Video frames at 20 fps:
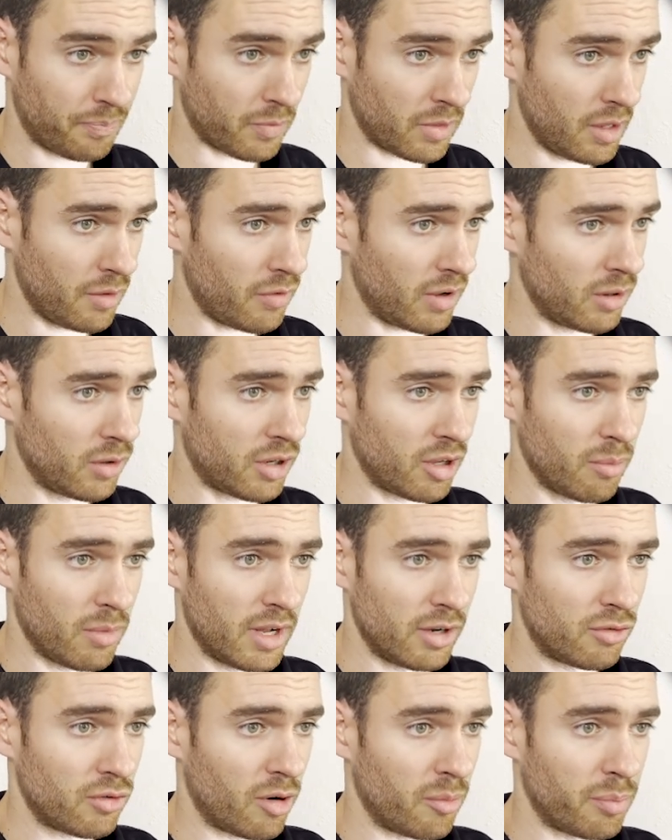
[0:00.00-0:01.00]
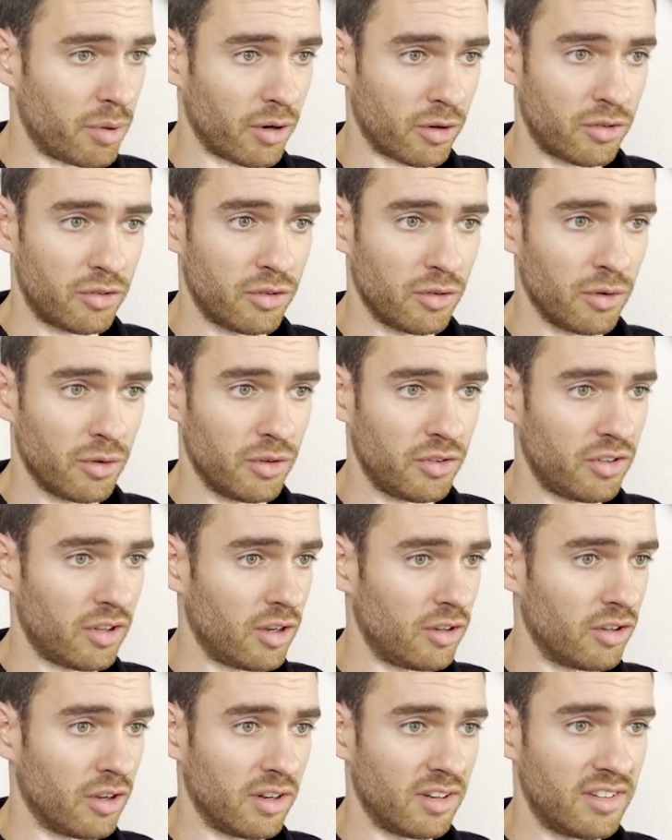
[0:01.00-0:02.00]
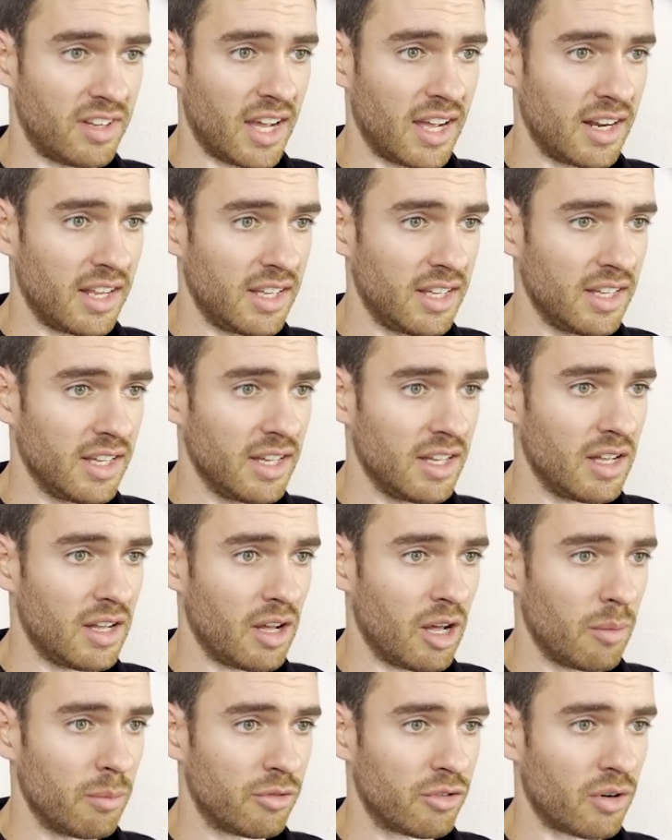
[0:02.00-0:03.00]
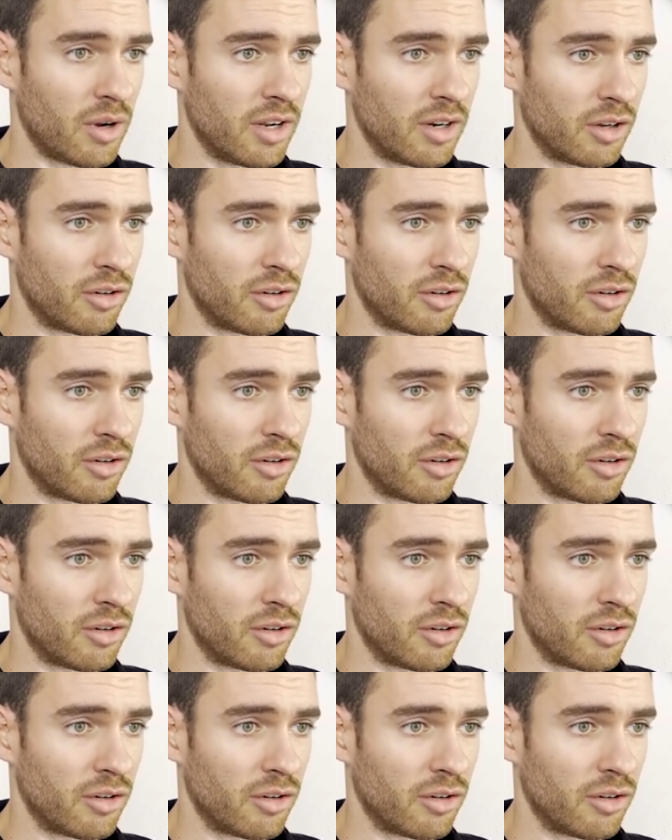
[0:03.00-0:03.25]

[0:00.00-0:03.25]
if I look at my Dropbox source.data here, I'm trying to